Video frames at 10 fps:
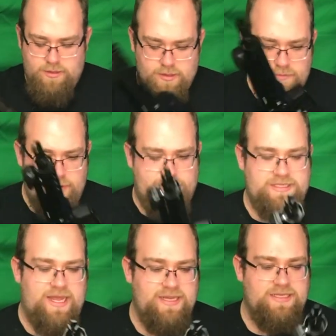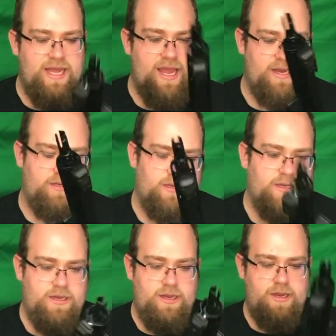But besides that,
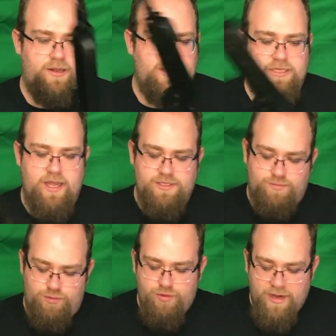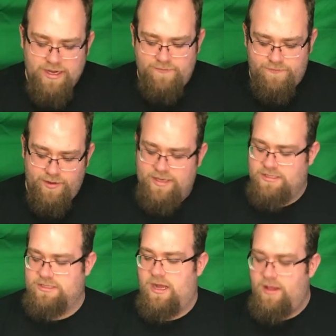this gun's pretty
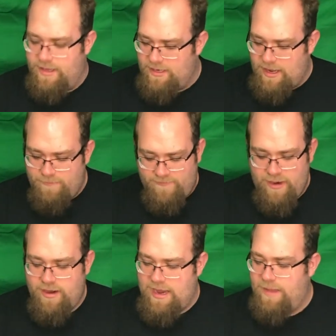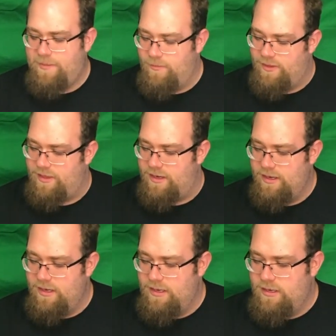freaking solid. I'm very happy with it.
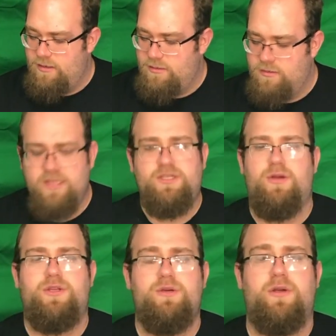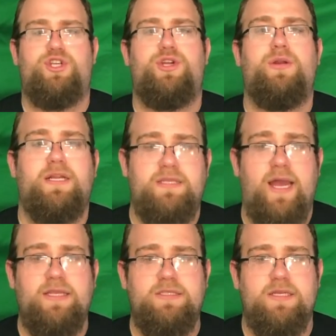Let's go do a shooting
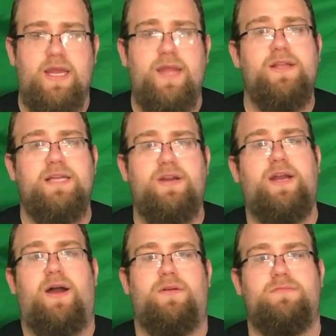test and the teardown.